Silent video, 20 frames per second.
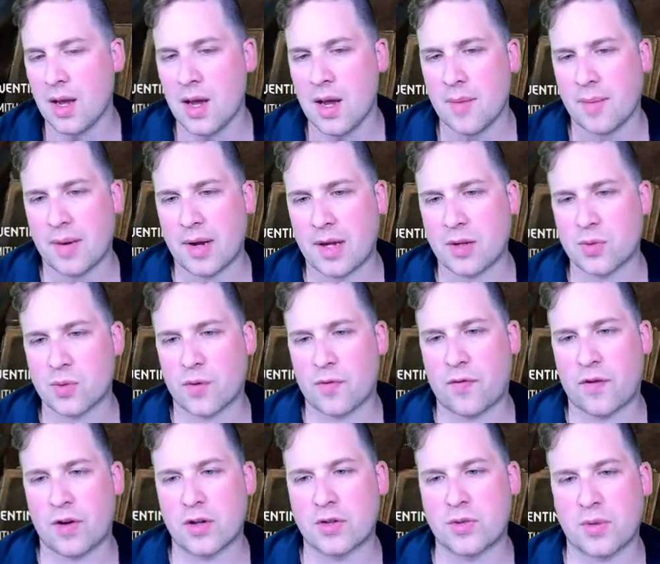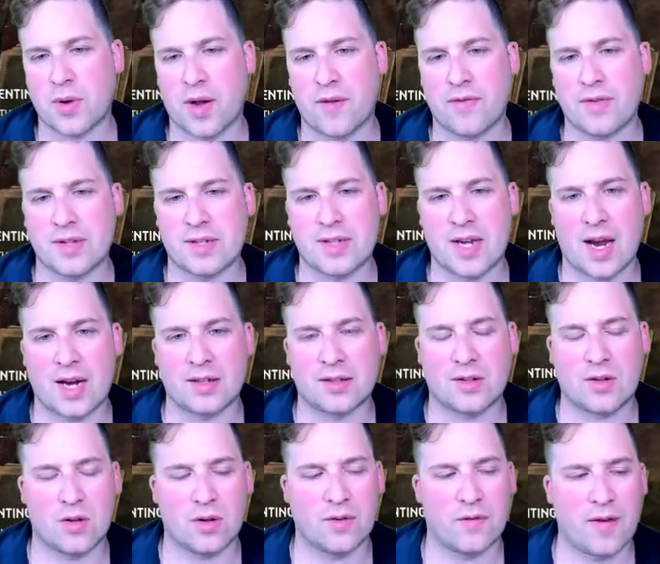Because we're first, we have this
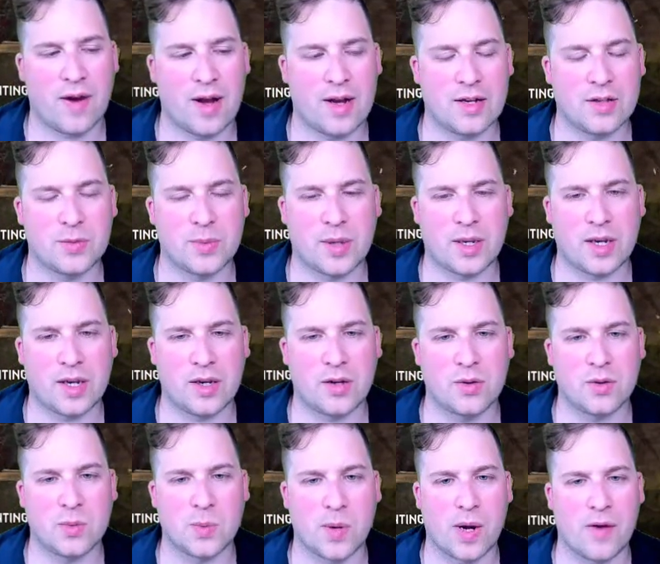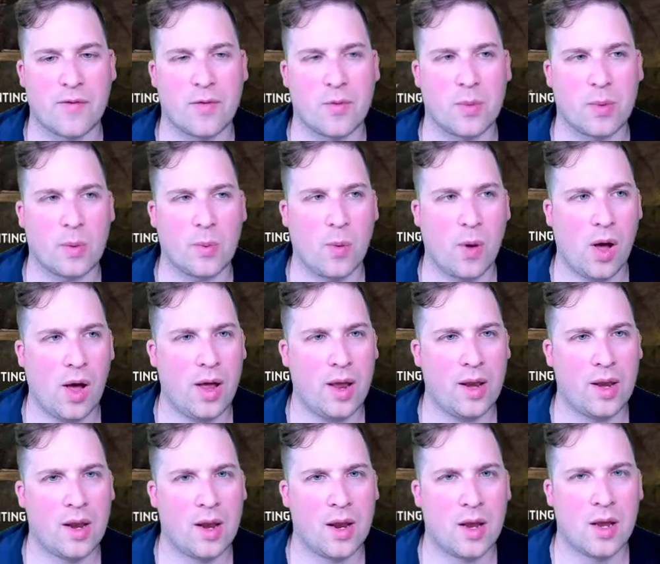tactical advantage we can use whenever we
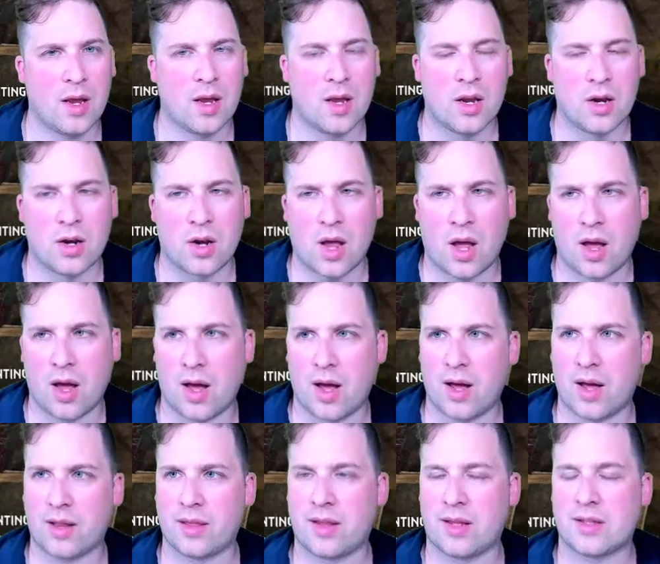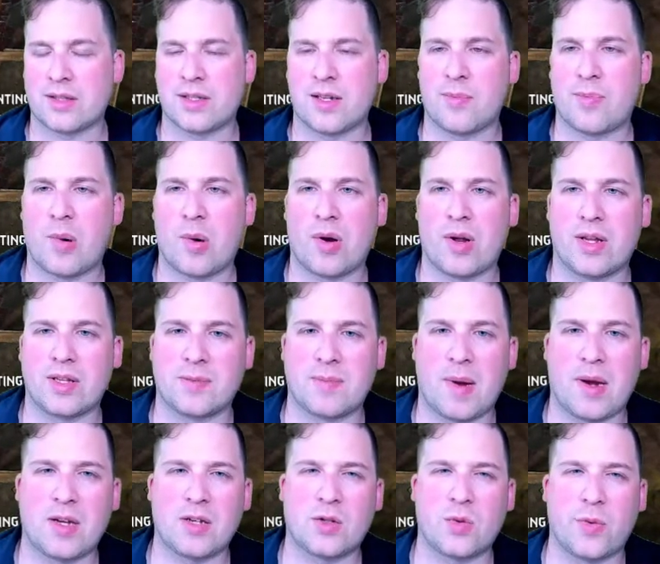want. Unless the opponent has
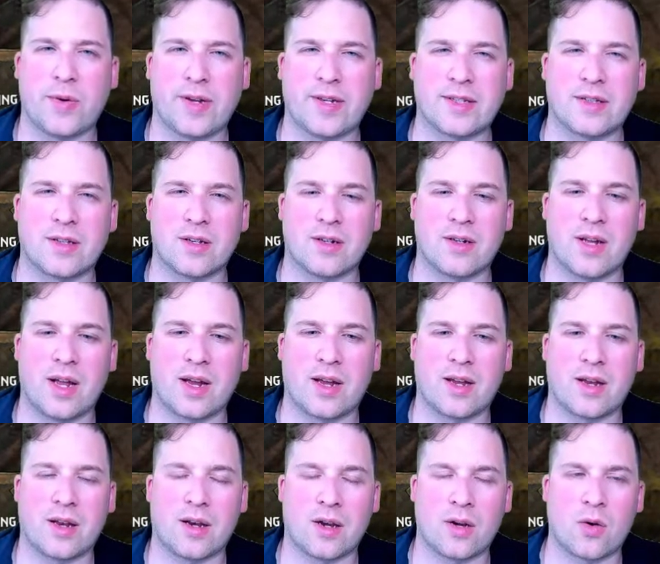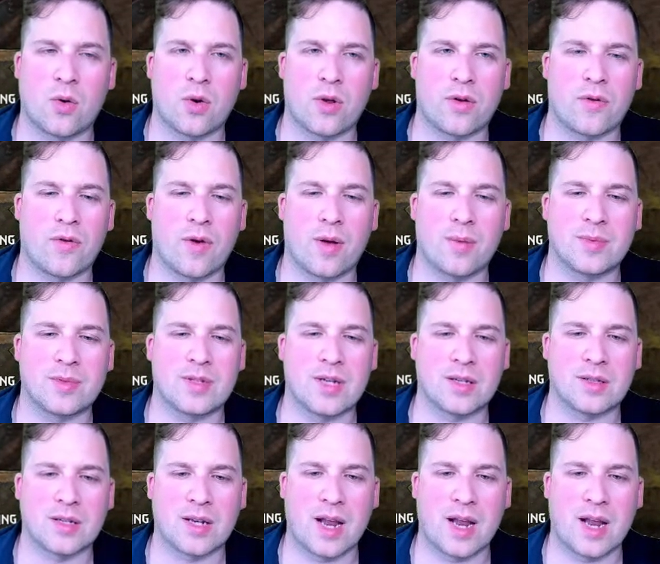made tweaks to their deck, Northern Realms doesn't